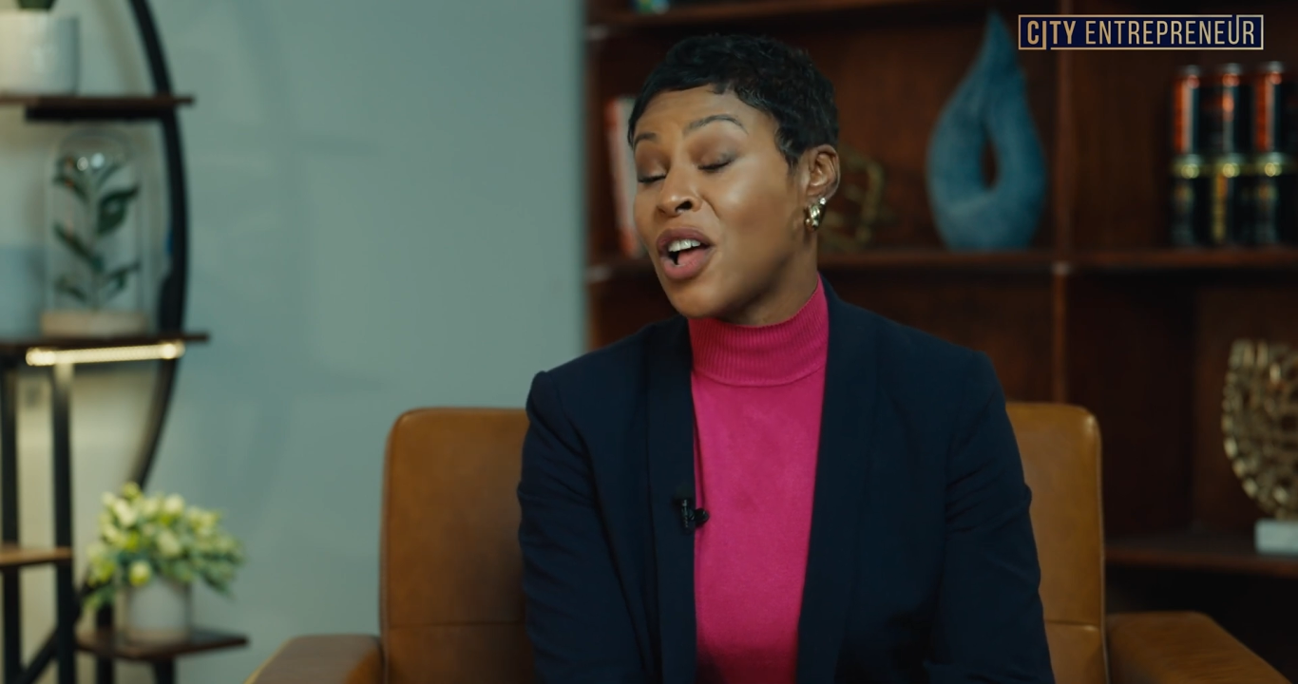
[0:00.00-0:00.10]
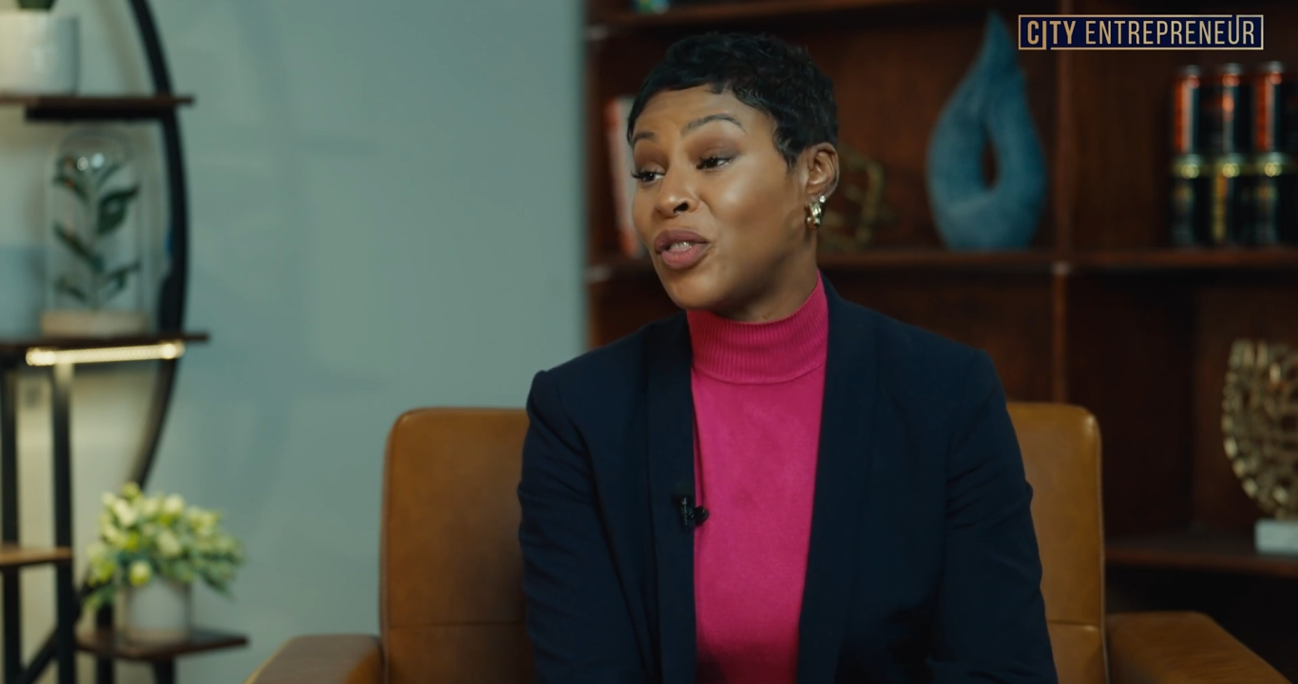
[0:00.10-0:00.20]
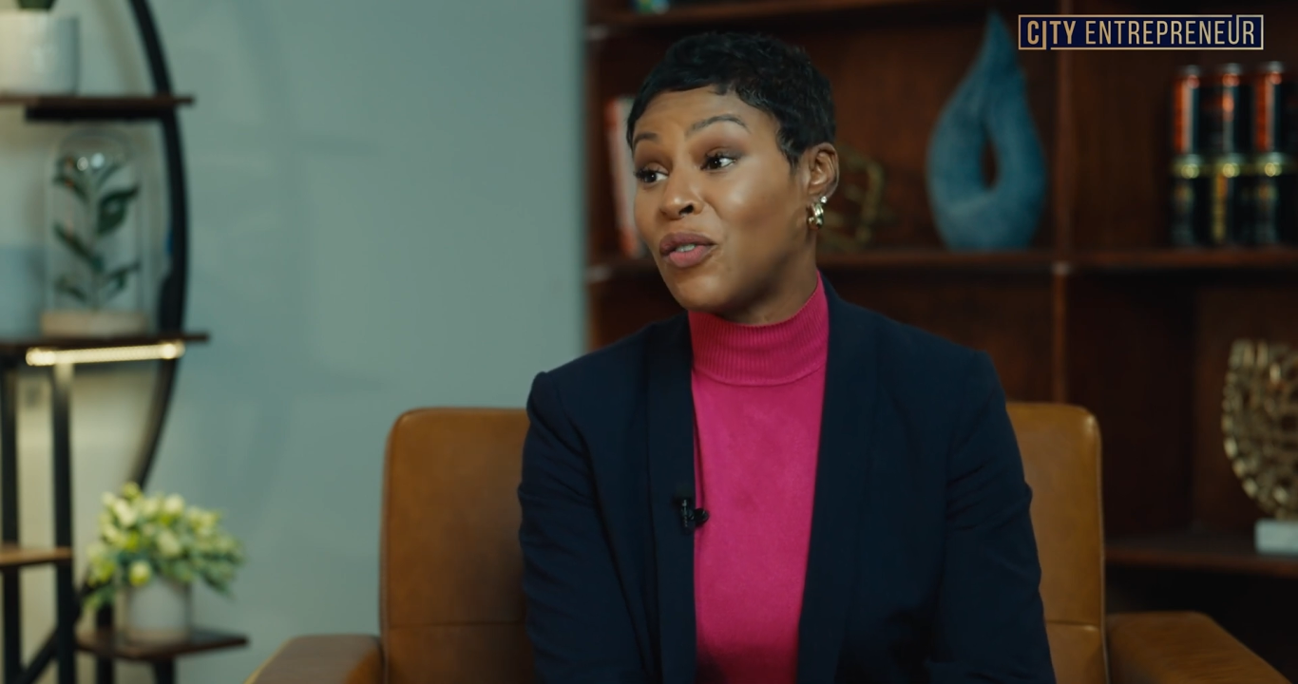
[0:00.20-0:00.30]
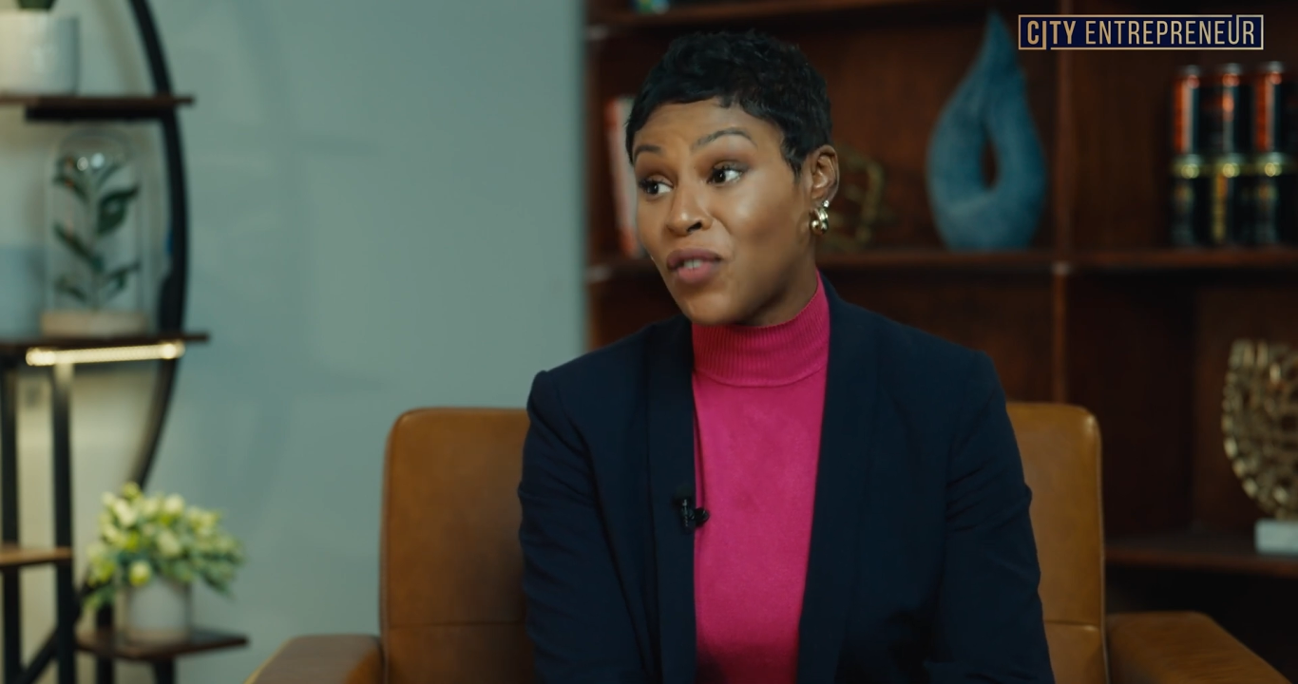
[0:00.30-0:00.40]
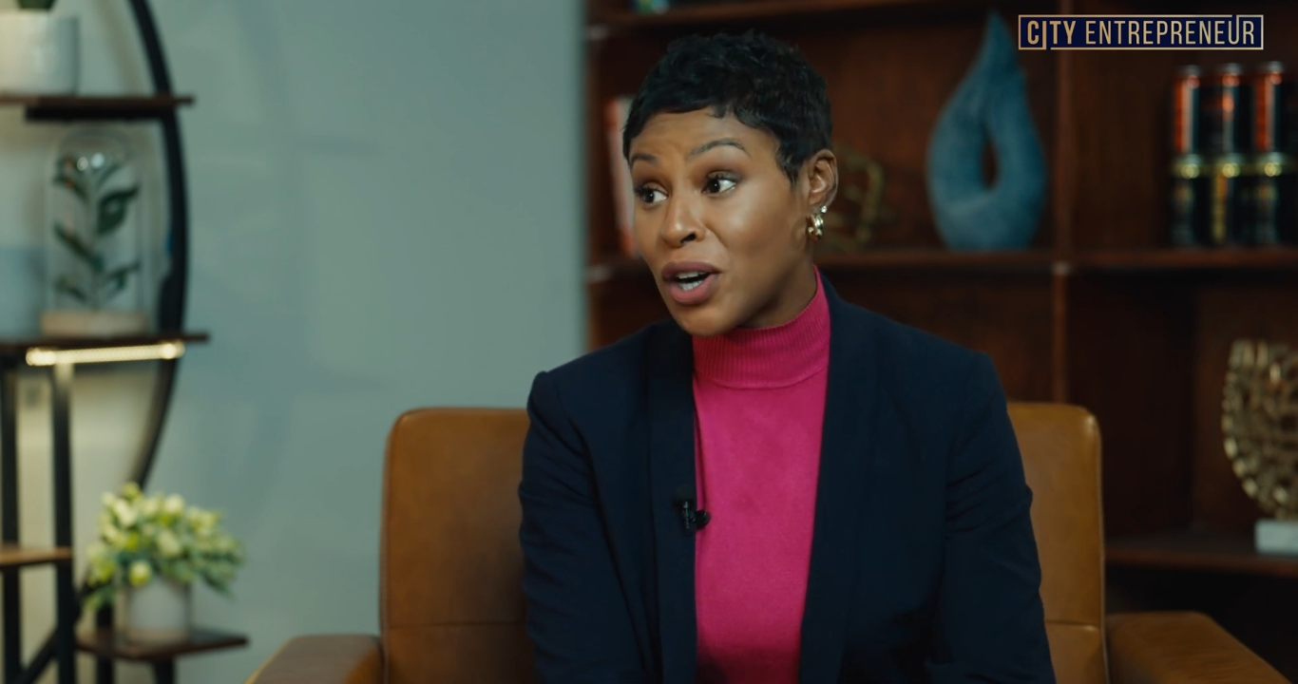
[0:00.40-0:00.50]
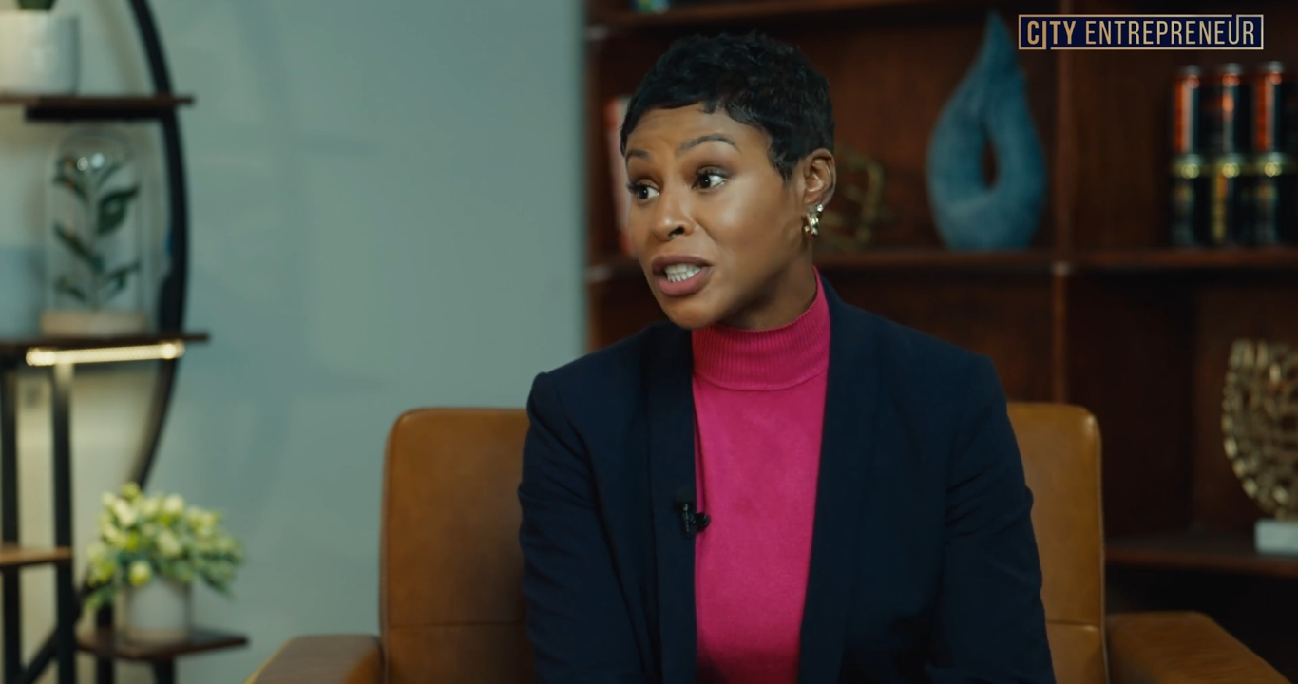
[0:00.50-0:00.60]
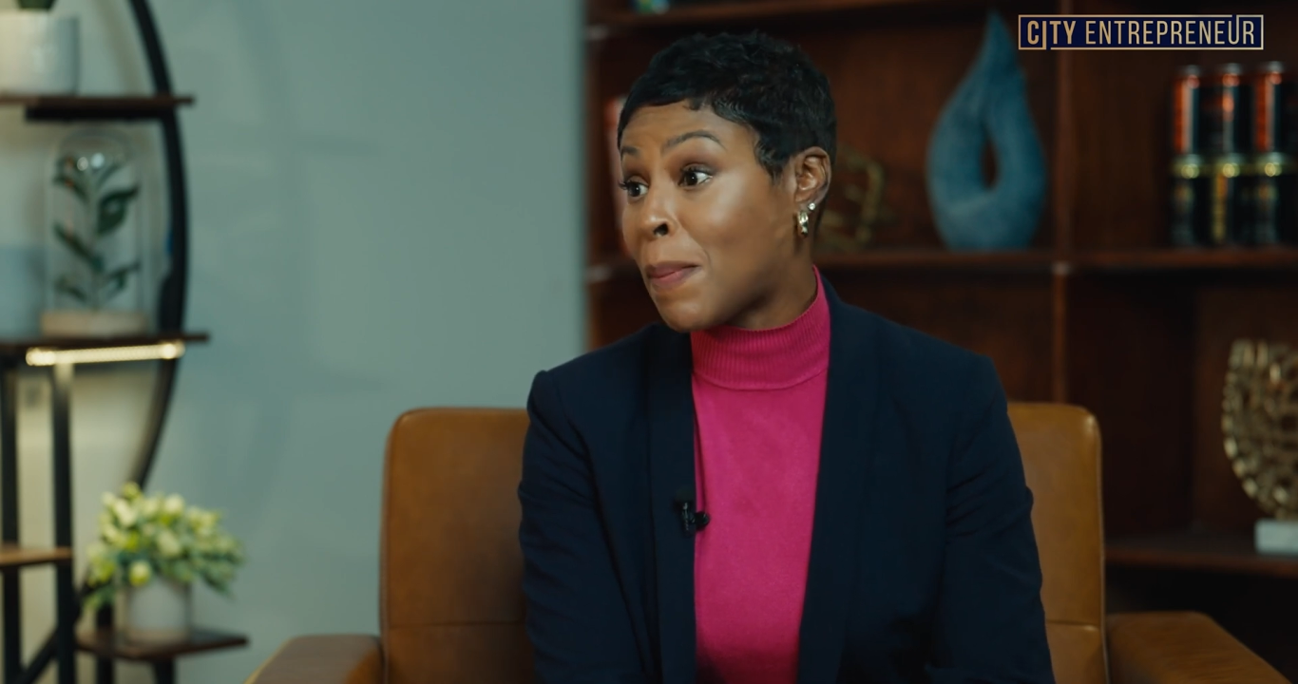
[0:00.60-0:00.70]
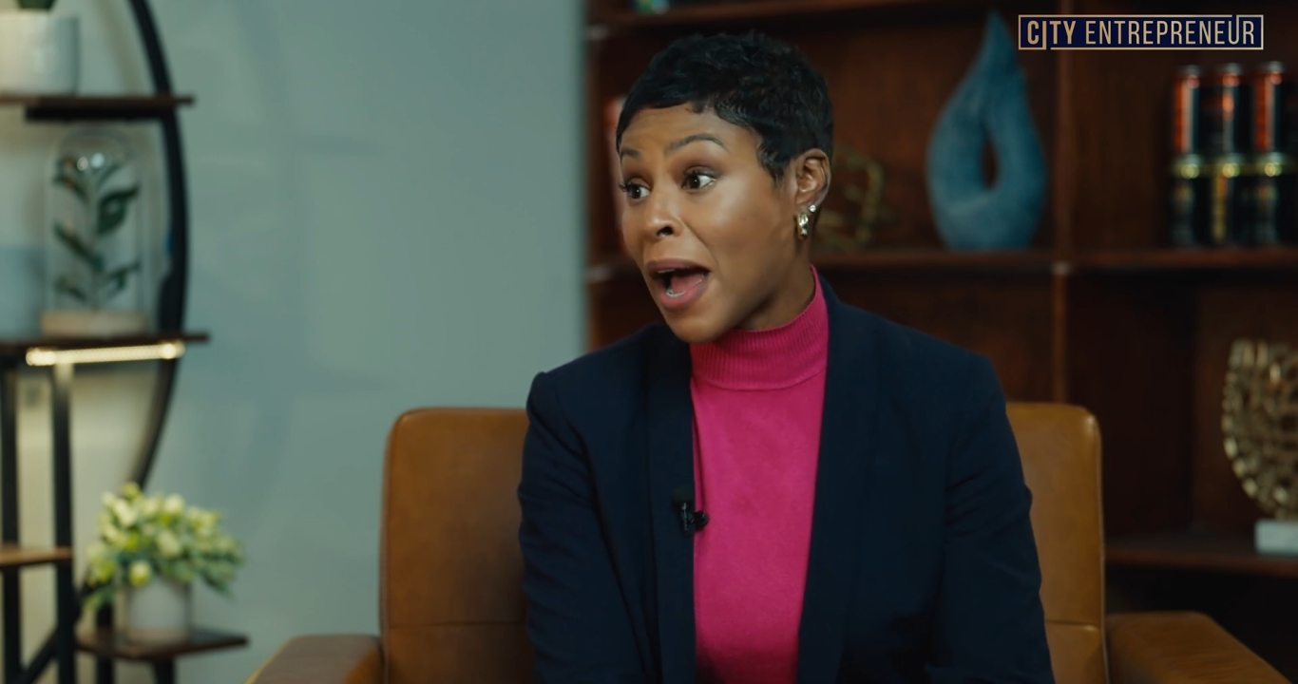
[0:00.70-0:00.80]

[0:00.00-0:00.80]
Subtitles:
the first